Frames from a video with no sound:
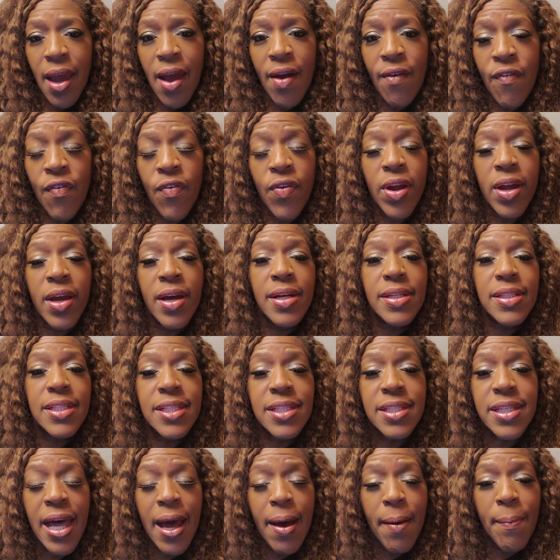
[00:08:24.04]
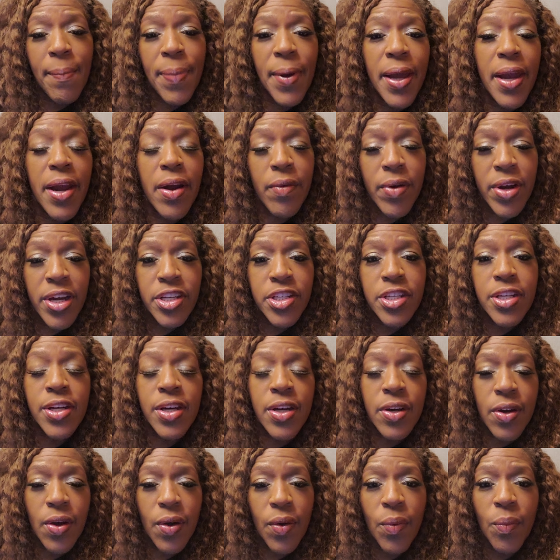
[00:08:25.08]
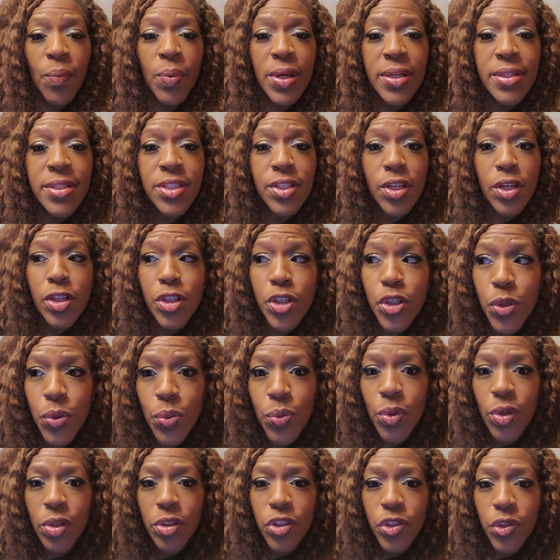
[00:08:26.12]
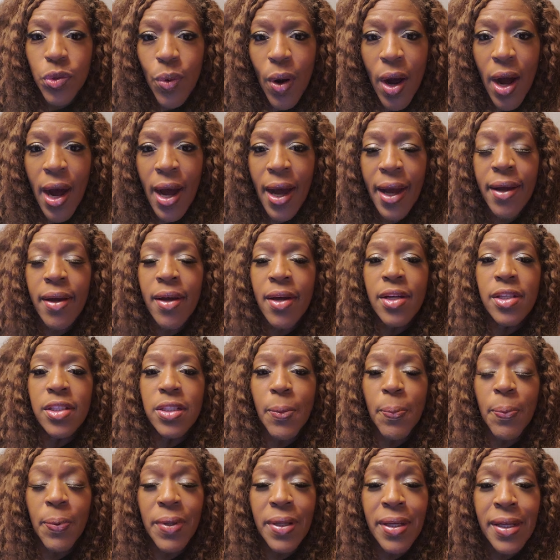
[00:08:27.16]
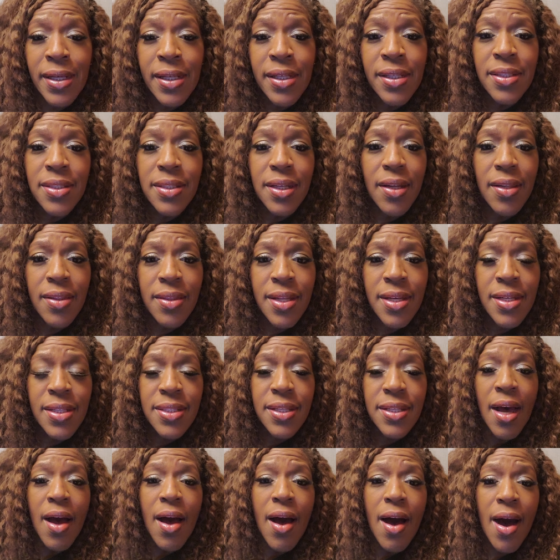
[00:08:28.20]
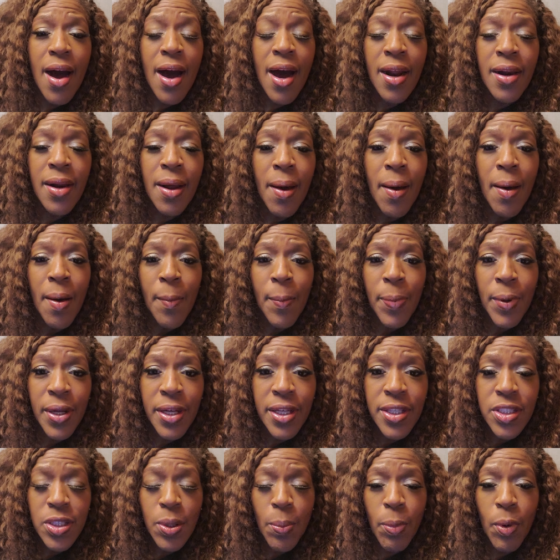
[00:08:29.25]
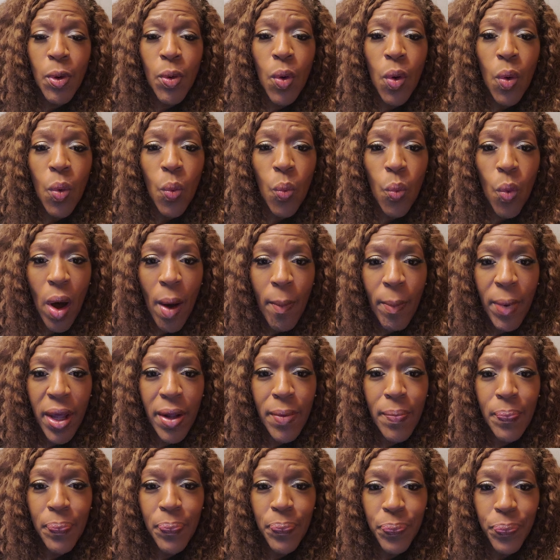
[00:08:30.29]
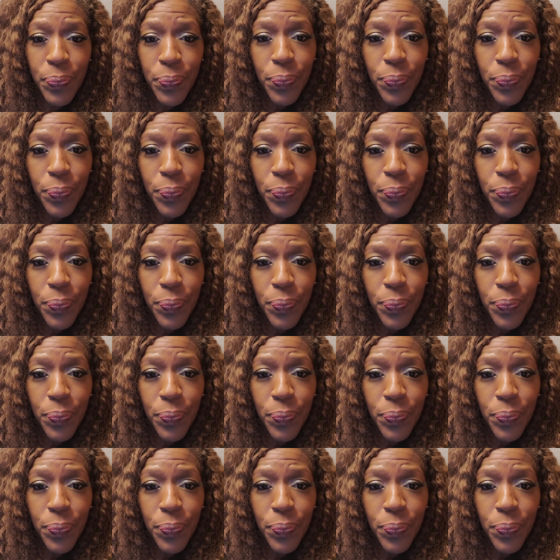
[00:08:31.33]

Every step Harry took was to try to please this unpleasable woman.